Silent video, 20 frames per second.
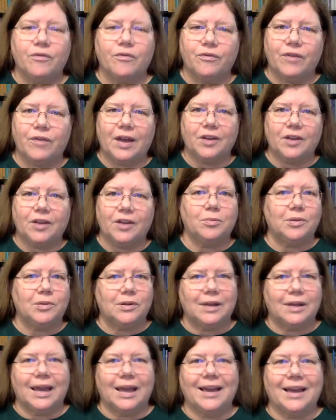
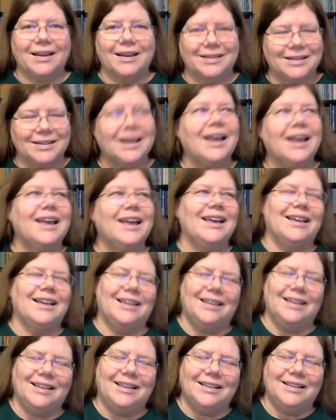valuable and,
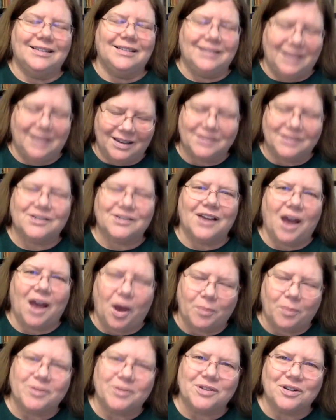yes,
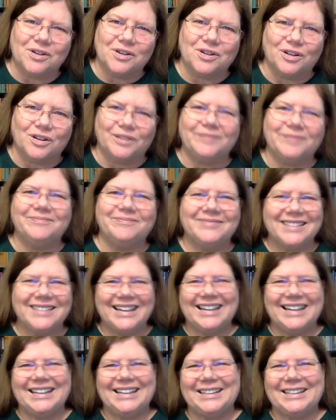oppositional,
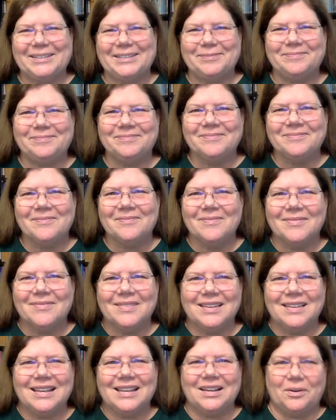
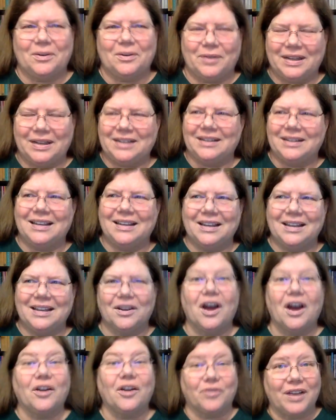in
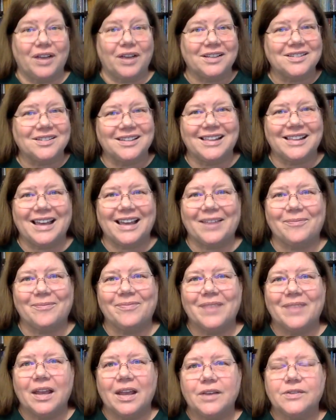contrast to that.
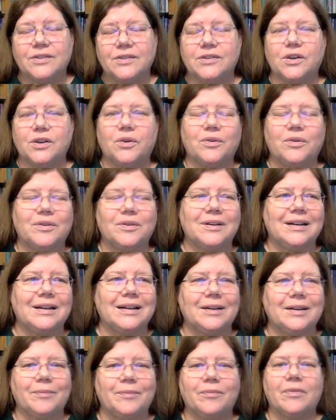So
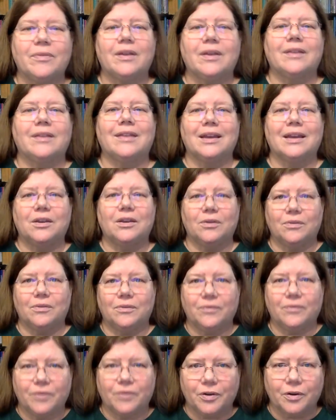thank
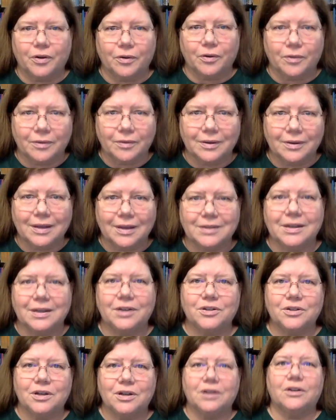you for your
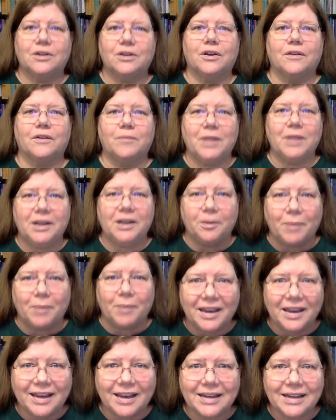attention.
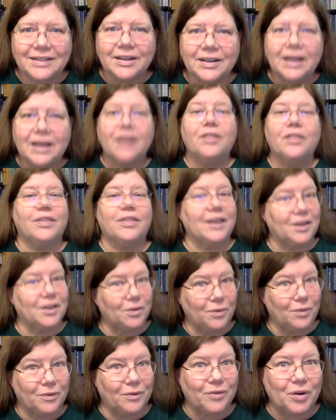Thank
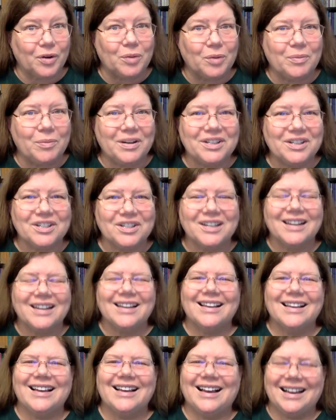you all very much.
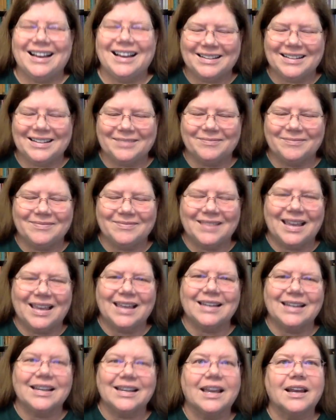And
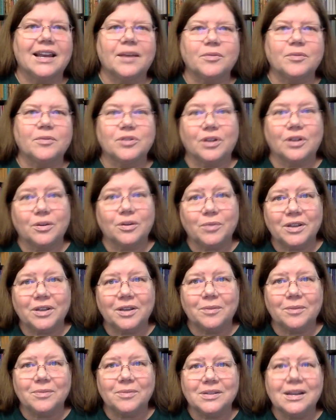again, I'm Sean
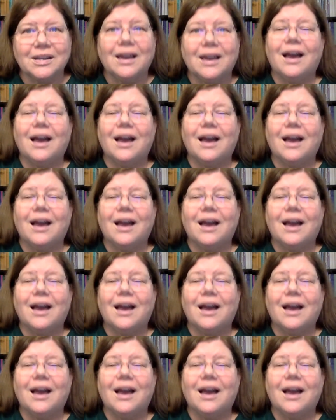Williams.